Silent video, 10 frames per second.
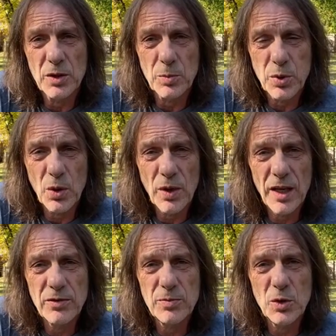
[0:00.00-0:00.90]

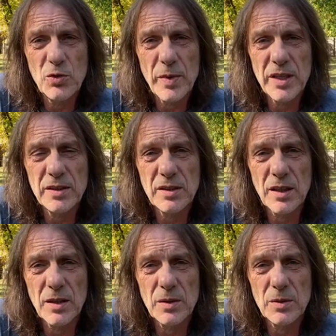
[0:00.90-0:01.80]
pro-life movement,
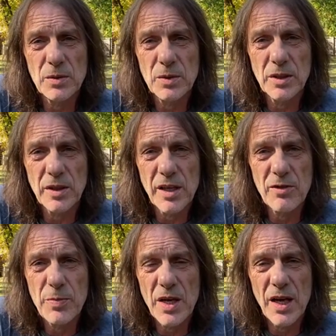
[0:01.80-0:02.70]
where the
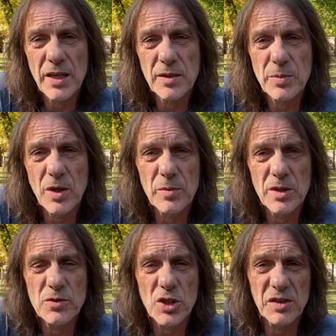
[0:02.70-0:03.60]
FBI, Department
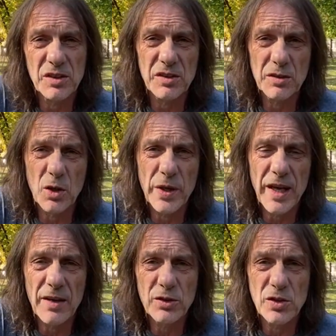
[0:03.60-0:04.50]
of Justice, is going
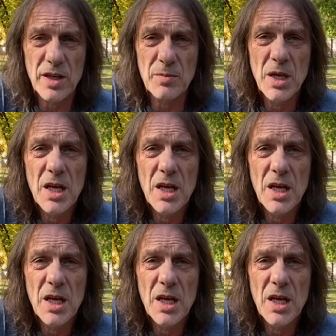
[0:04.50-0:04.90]
after them.